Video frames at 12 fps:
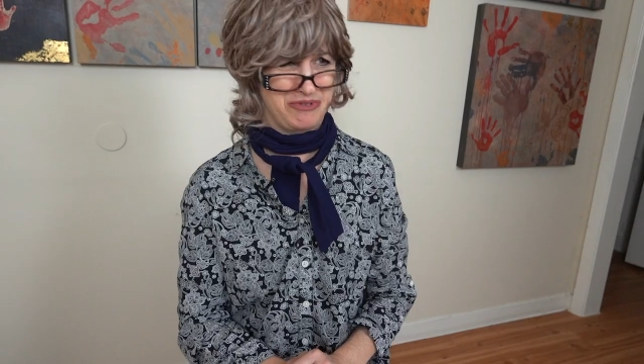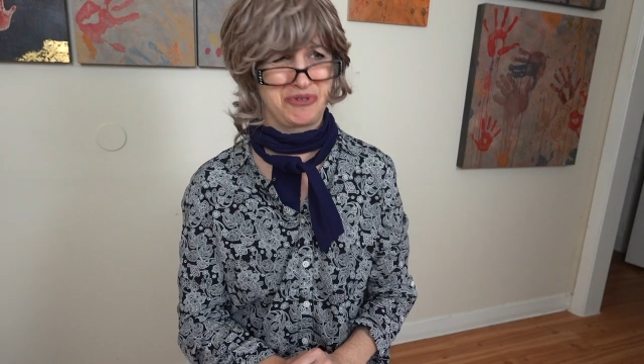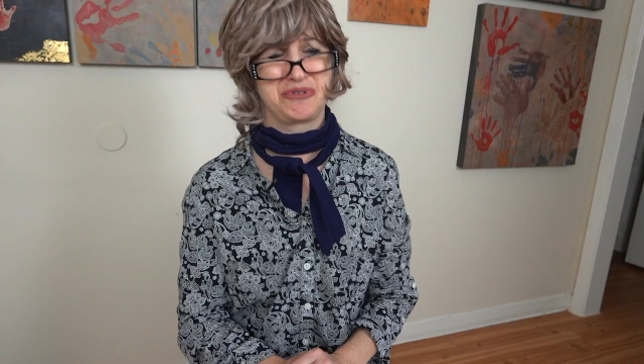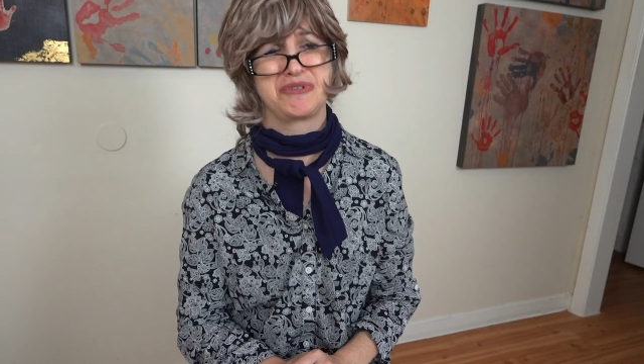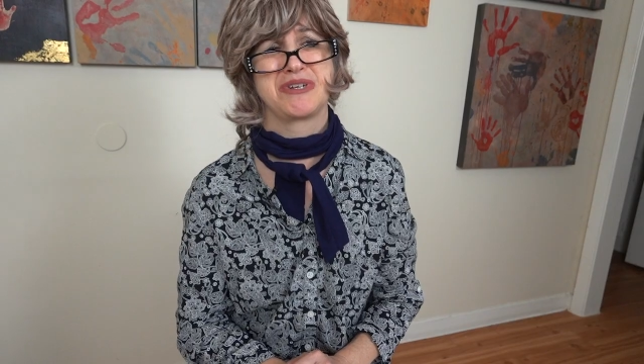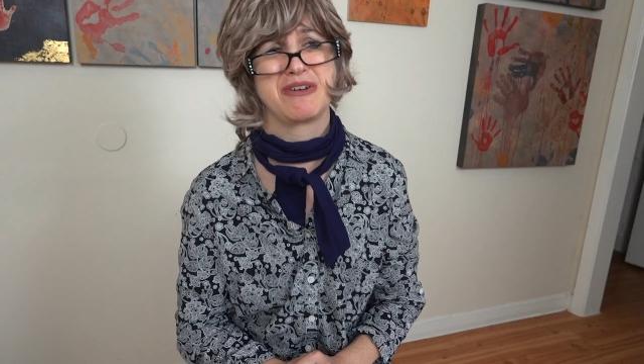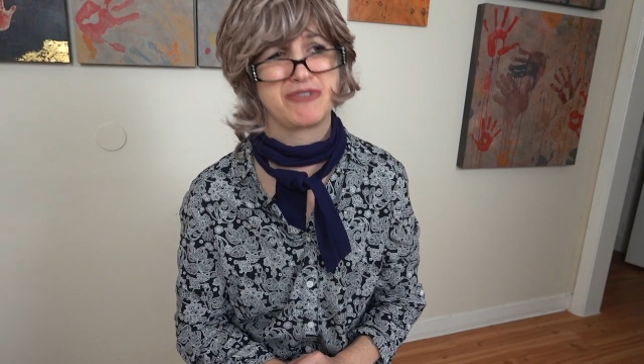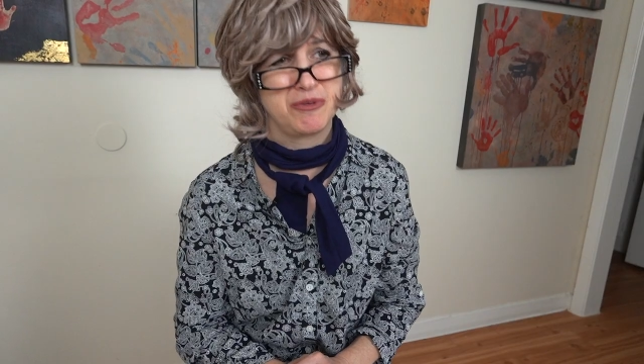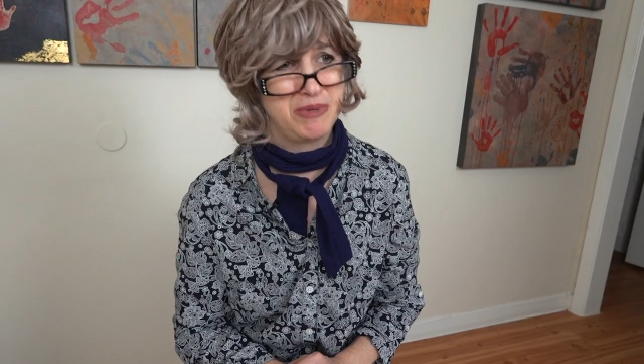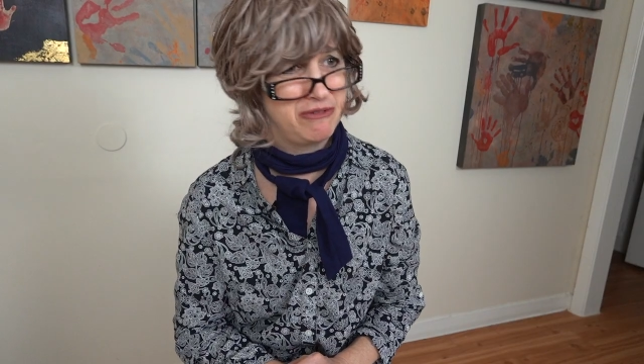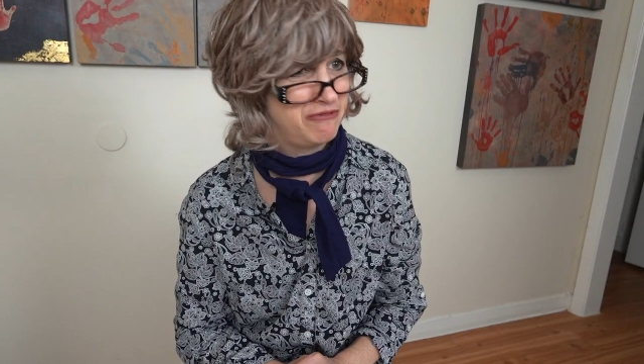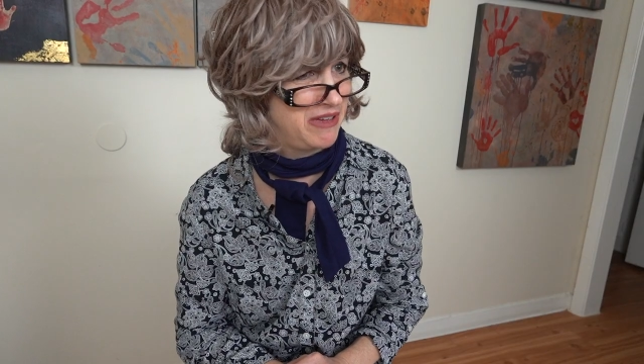even good enough to
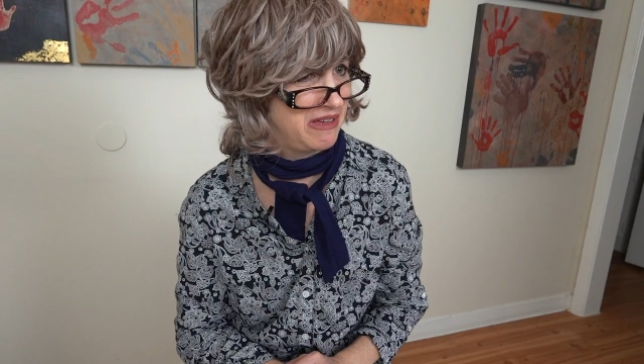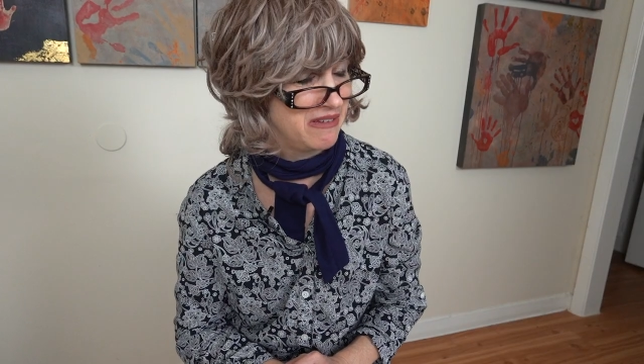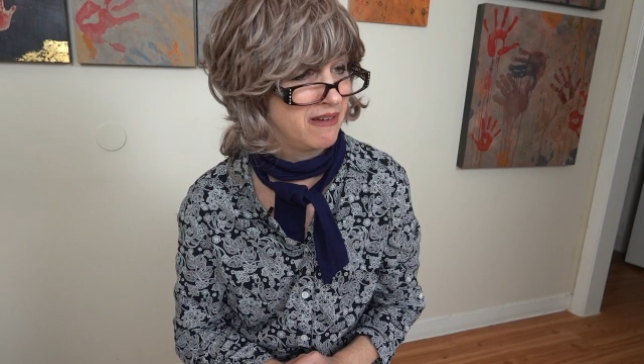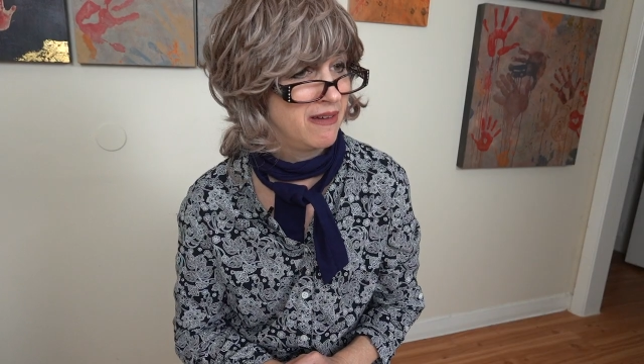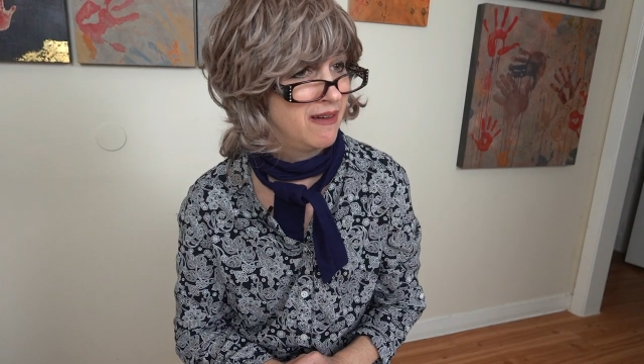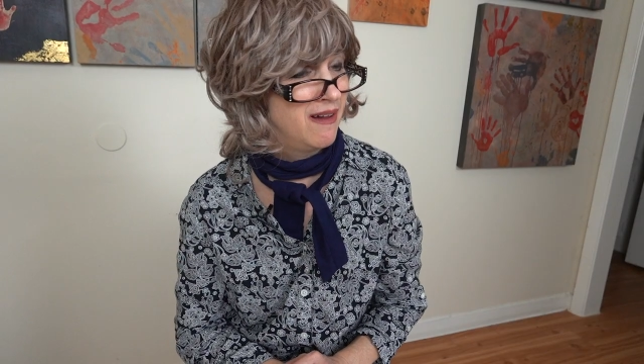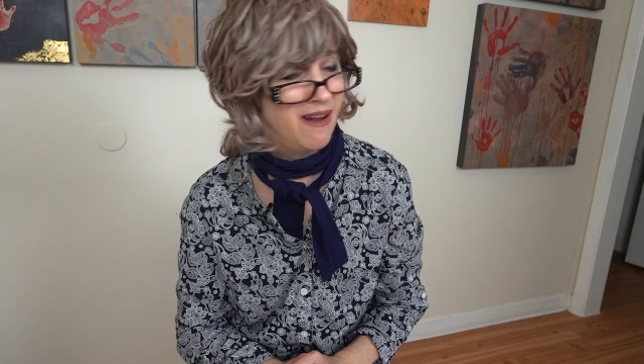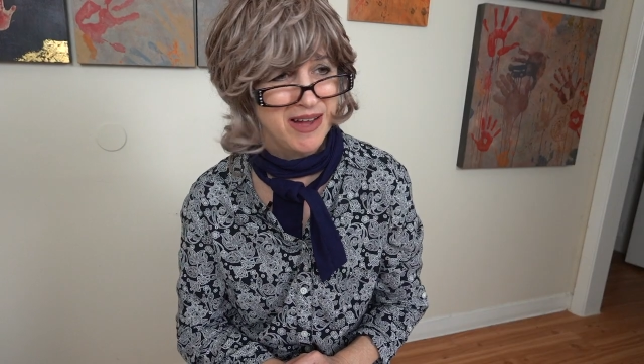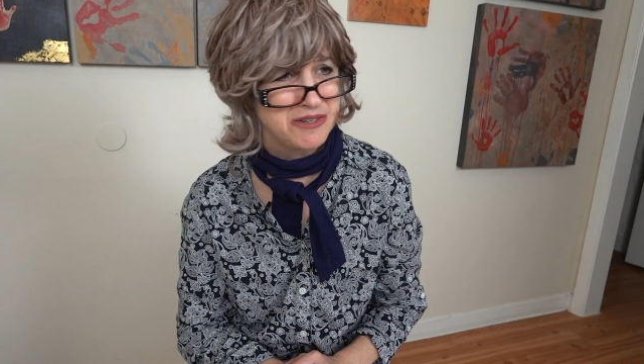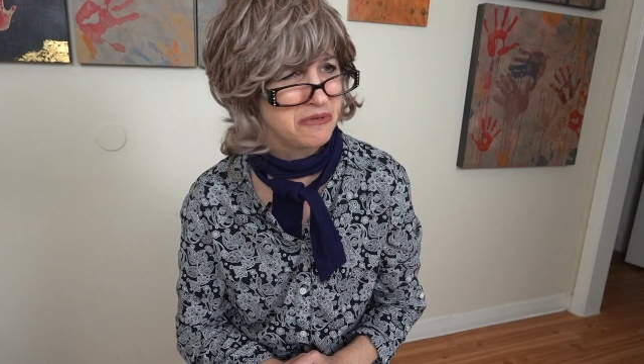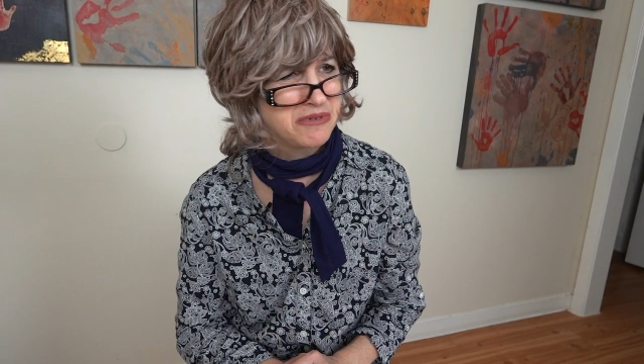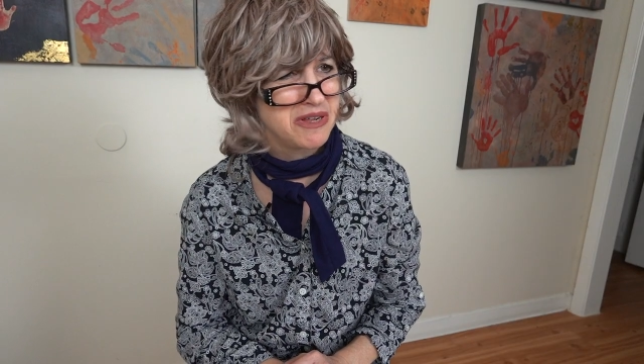be fake.
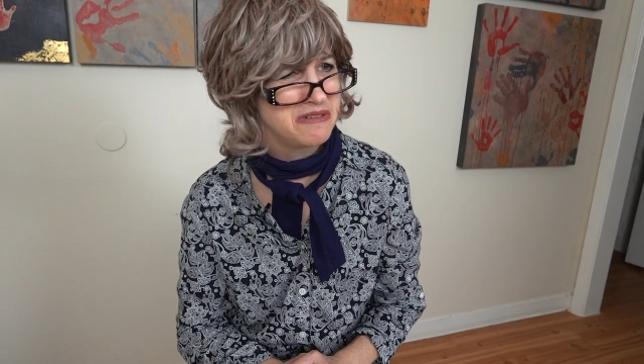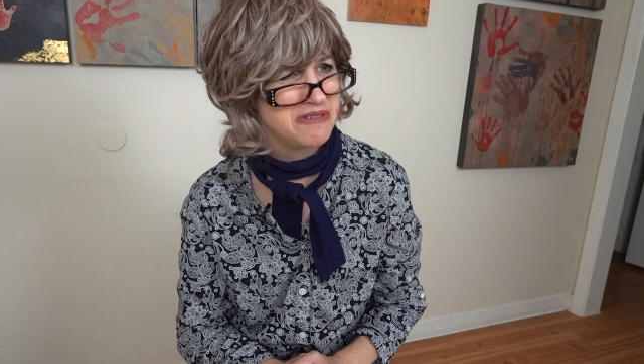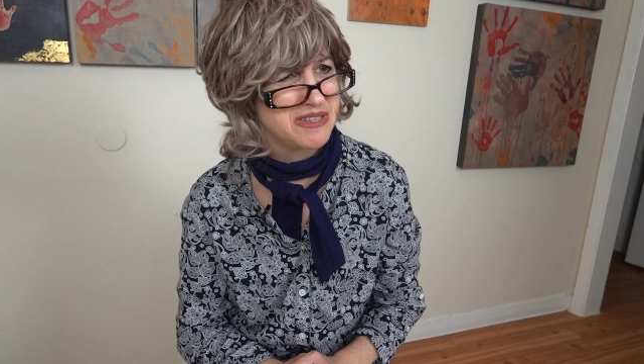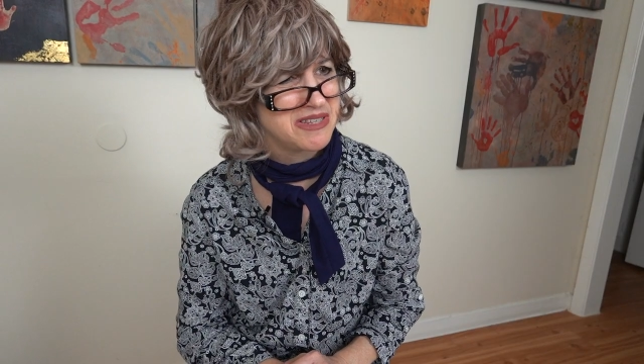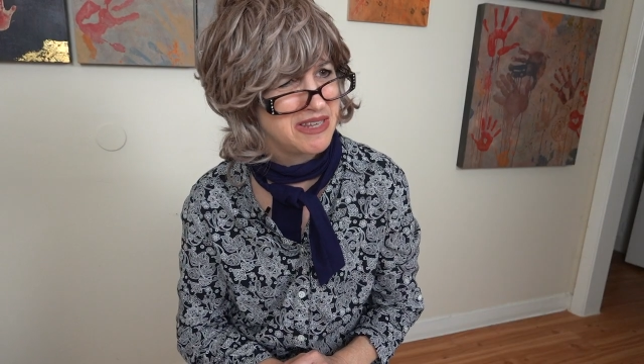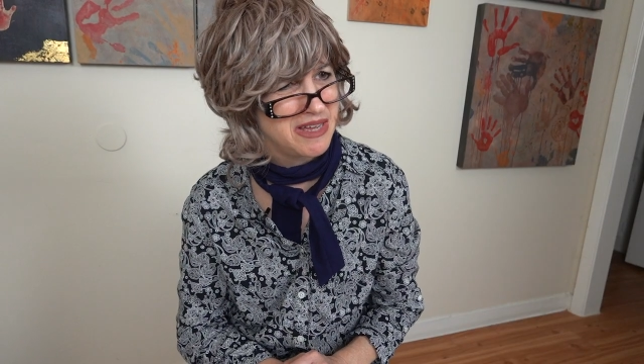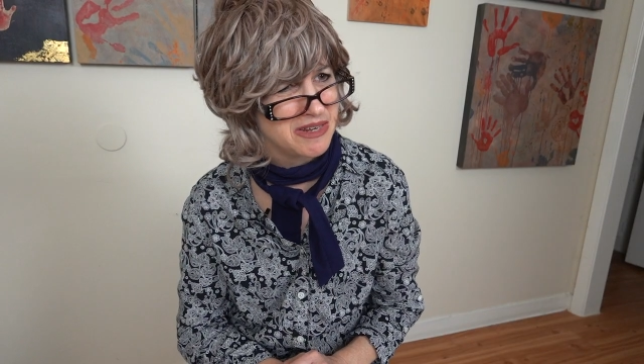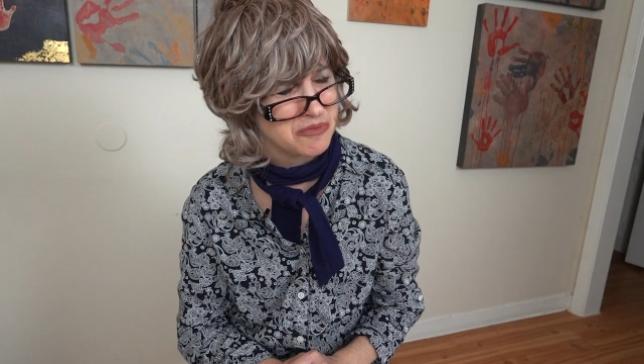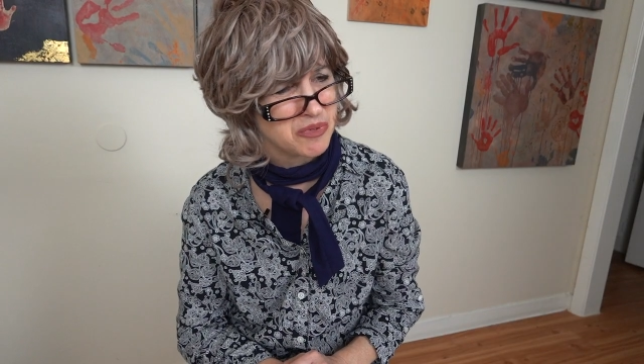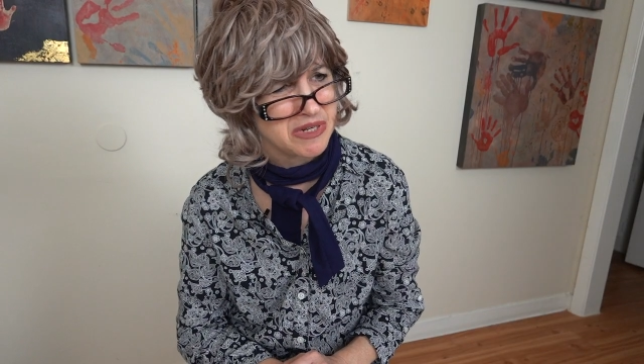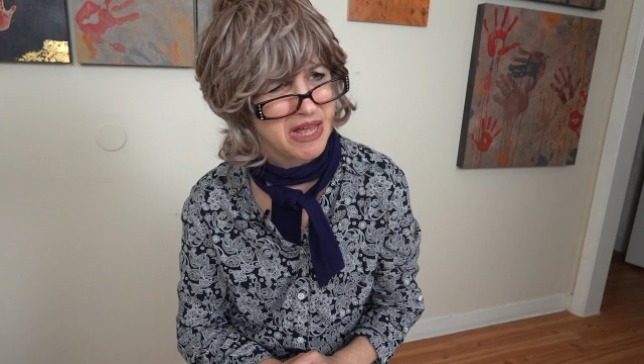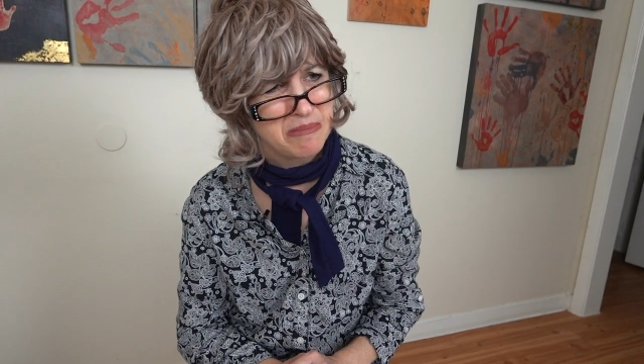I don't understand
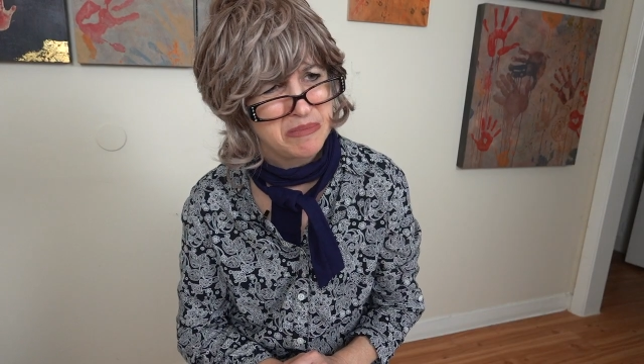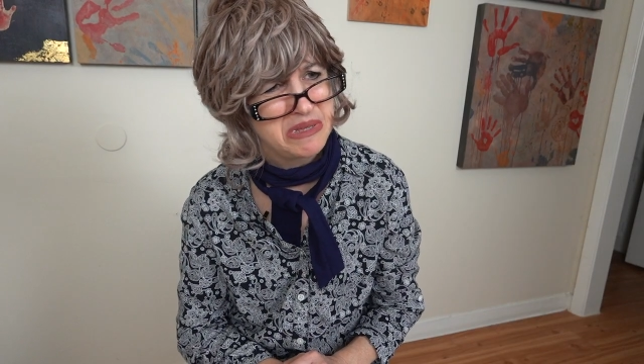what that